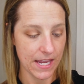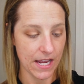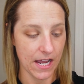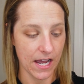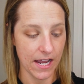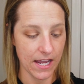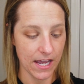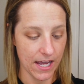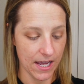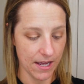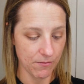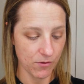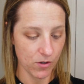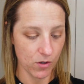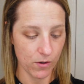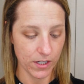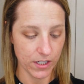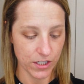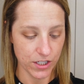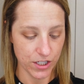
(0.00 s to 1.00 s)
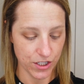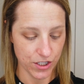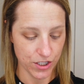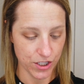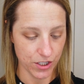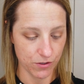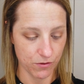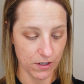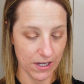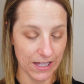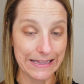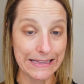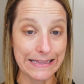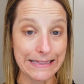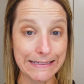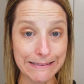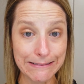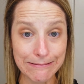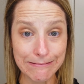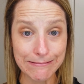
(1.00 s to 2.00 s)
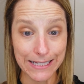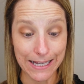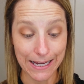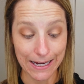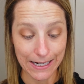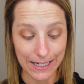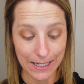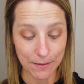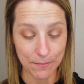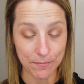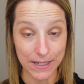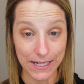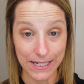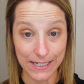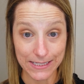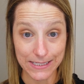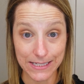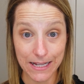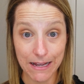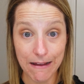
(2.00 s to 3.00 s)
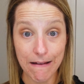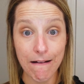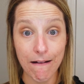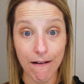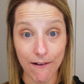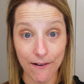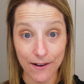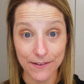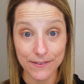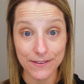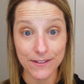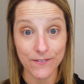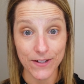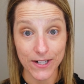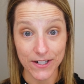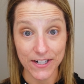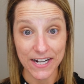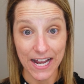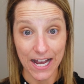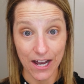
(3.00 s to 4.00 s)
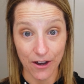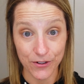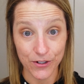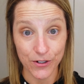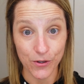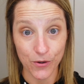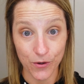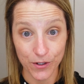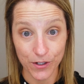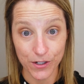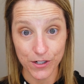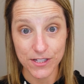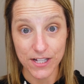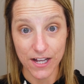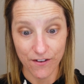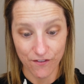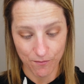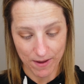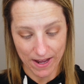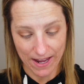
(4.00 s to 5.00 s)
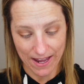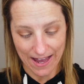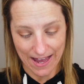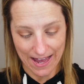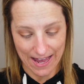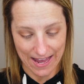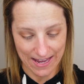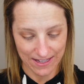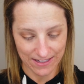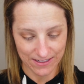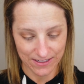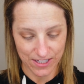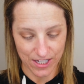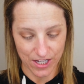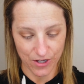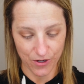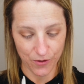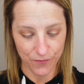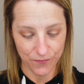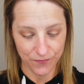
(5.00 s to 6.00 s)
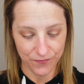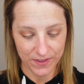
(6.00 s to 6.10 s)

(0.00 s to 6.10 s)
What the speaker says: I am going to do a little tiny bit on the very outer corners of my eyes though,